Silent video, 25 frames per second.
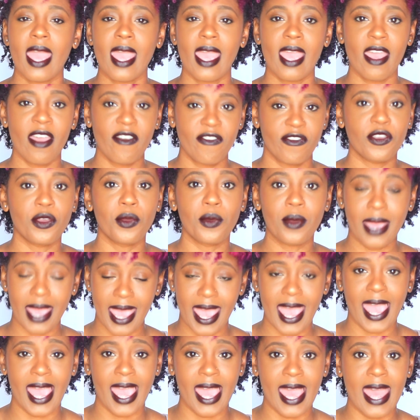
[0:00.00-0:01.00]
If you
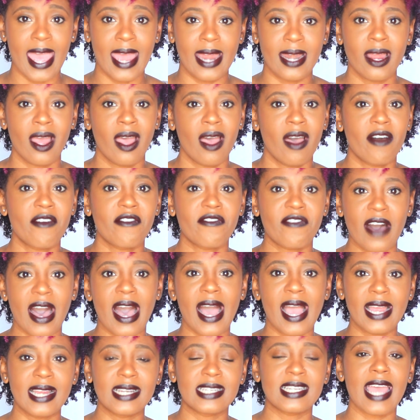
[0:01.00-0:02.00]
can,
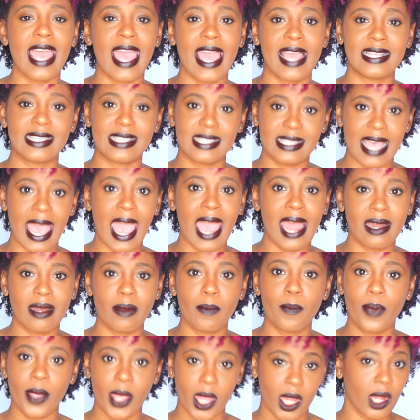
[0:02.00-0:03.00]
find a
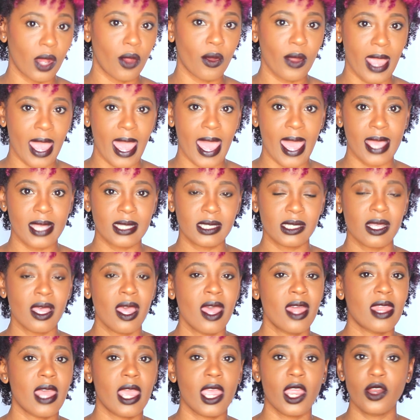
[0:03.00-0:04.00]
satin pillowcase
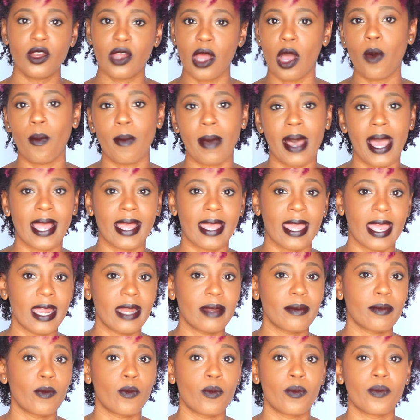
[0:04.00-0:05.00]
that you don't mind
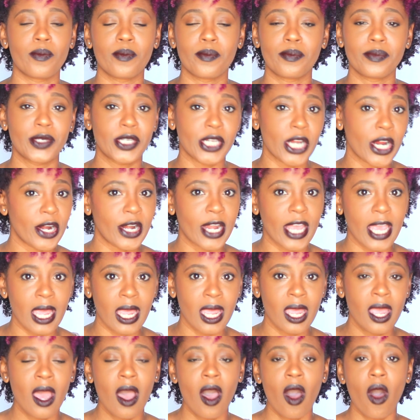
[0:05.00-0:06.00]
getting
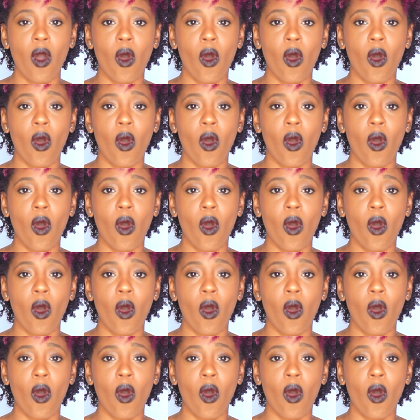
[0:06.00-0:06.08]
dirty,